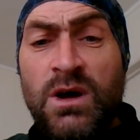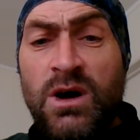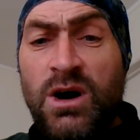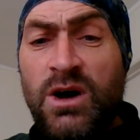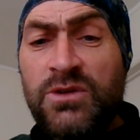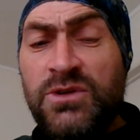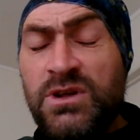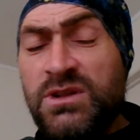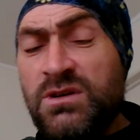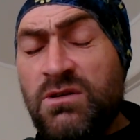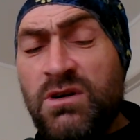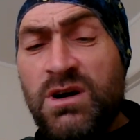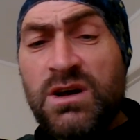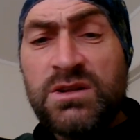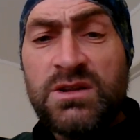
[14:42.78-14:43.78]
I think
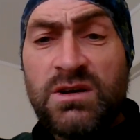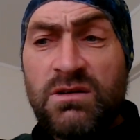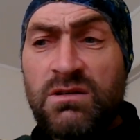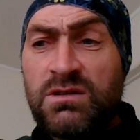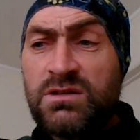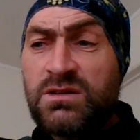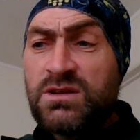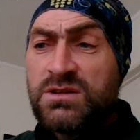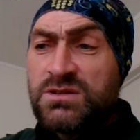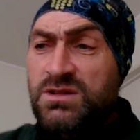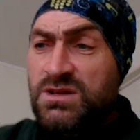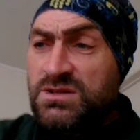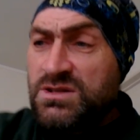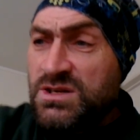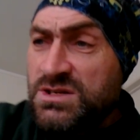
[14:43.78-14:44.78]
I
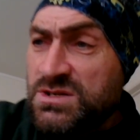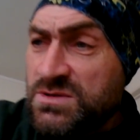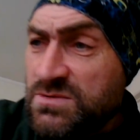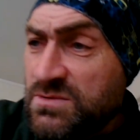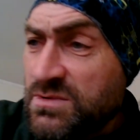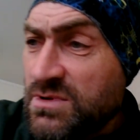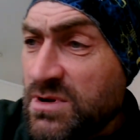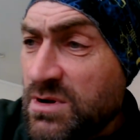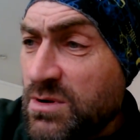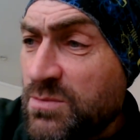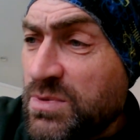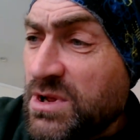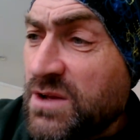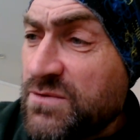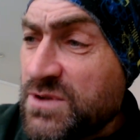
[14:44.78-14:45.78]

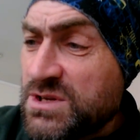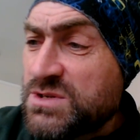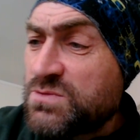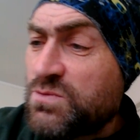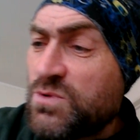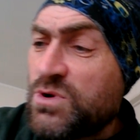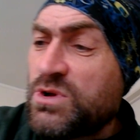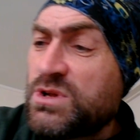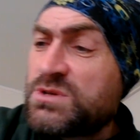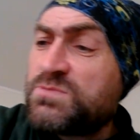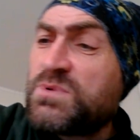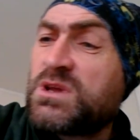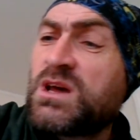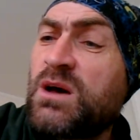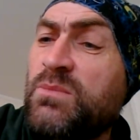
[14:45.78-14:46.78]
believe this word is
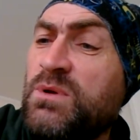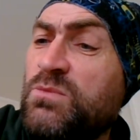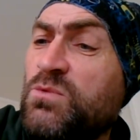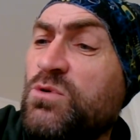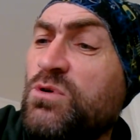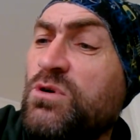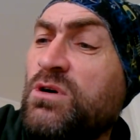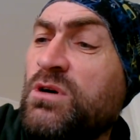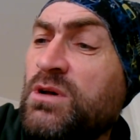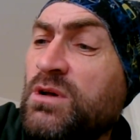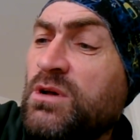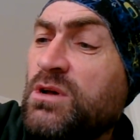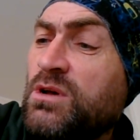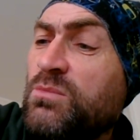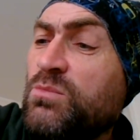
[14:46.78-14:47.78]
becoming more
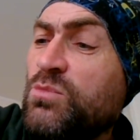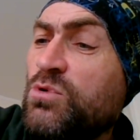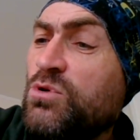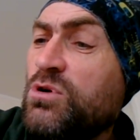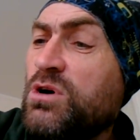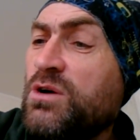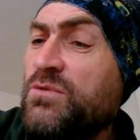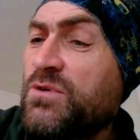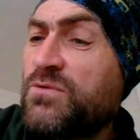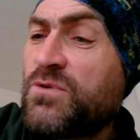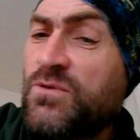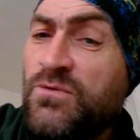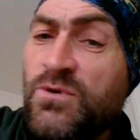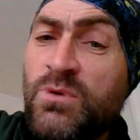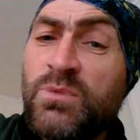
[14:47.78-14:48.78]
of a
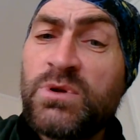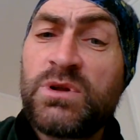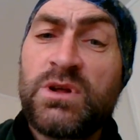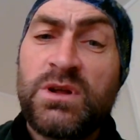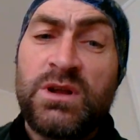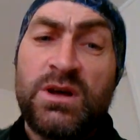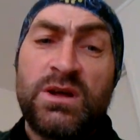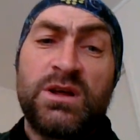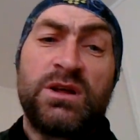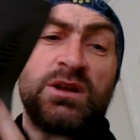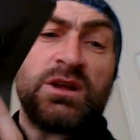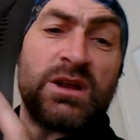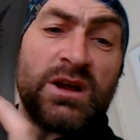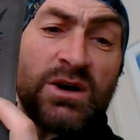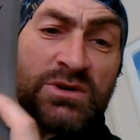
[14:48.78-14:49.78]
fulfillment in
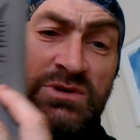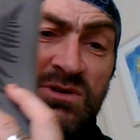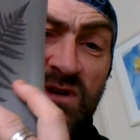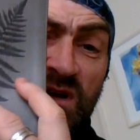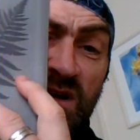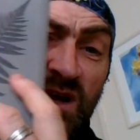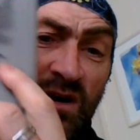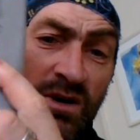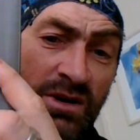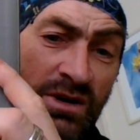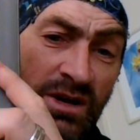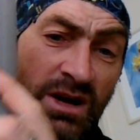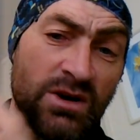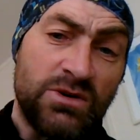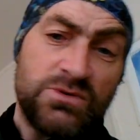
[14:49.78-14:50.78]

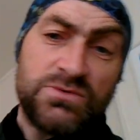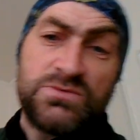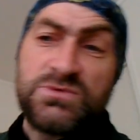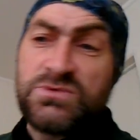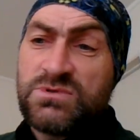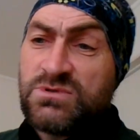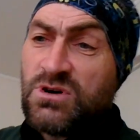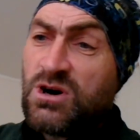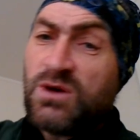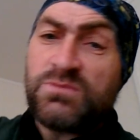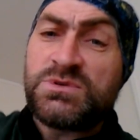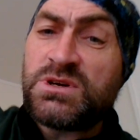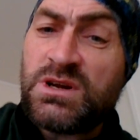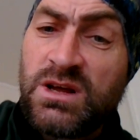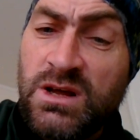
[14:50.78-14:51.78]
our
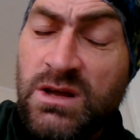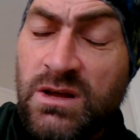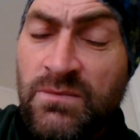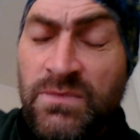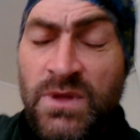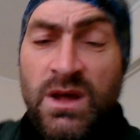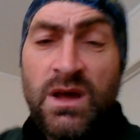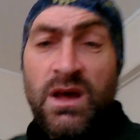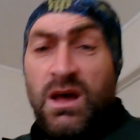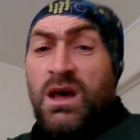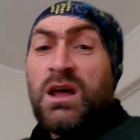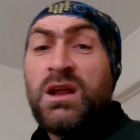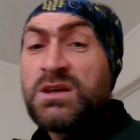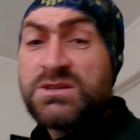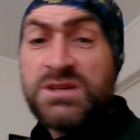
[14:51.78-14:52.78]
time today,
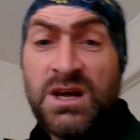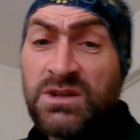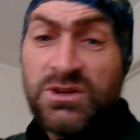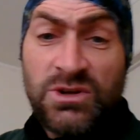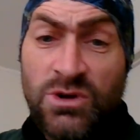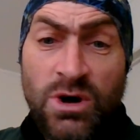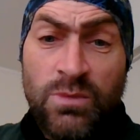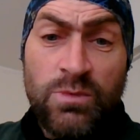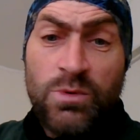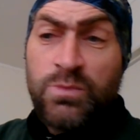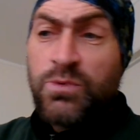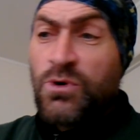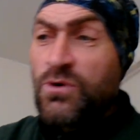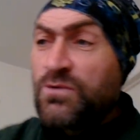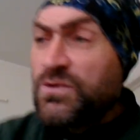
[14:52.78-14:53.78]
and it's undeniable
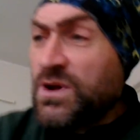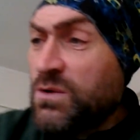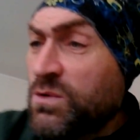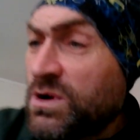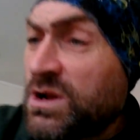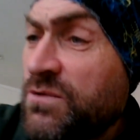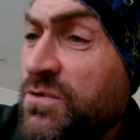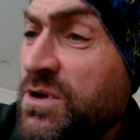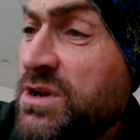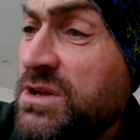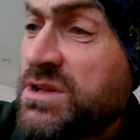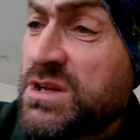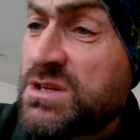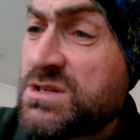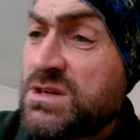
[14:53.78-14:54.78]
proof that we're living
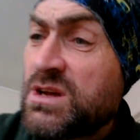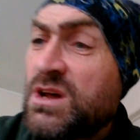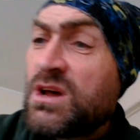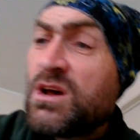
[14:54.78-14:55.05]
in these.